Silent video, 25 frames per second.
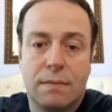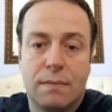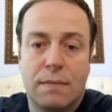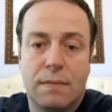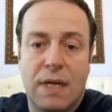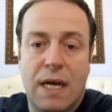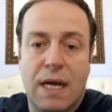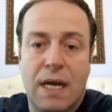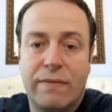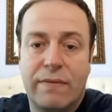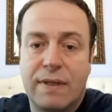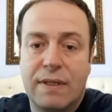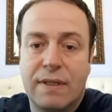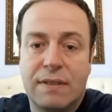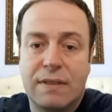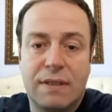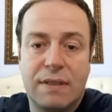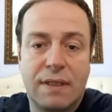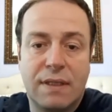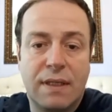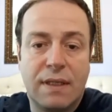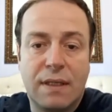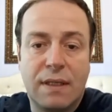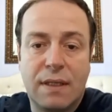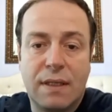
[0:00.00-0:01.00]

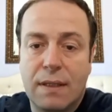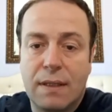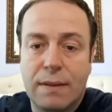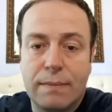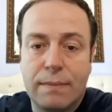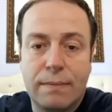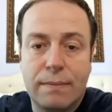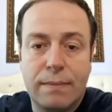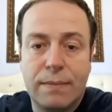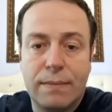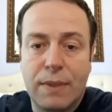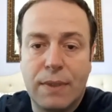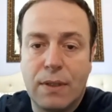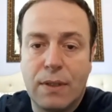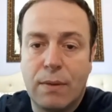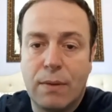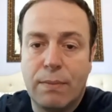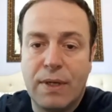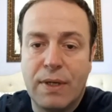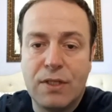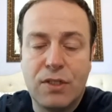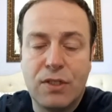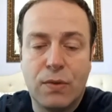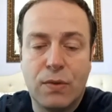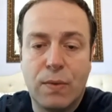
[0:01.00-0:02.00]
obviously, a
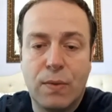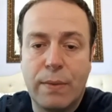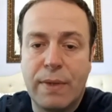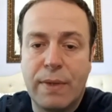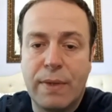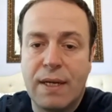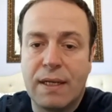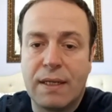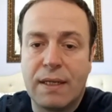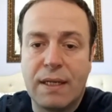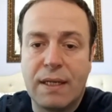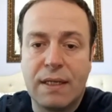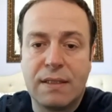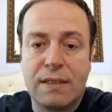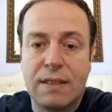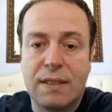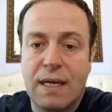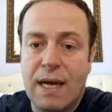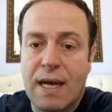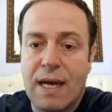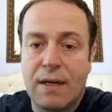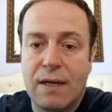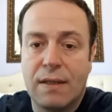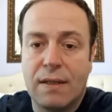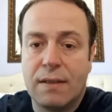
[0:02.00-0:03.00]
bunch of women and kids, they
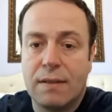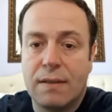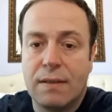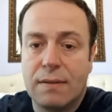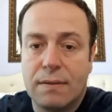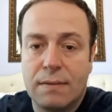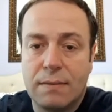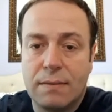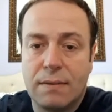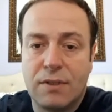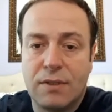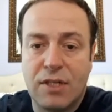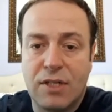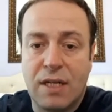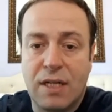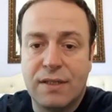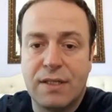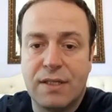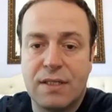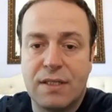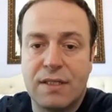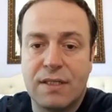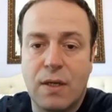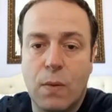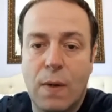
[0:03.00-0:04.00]
had a
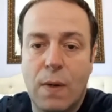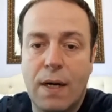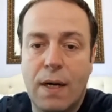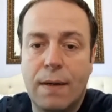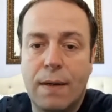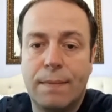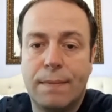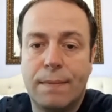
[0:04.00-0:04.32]
shelter somewhere.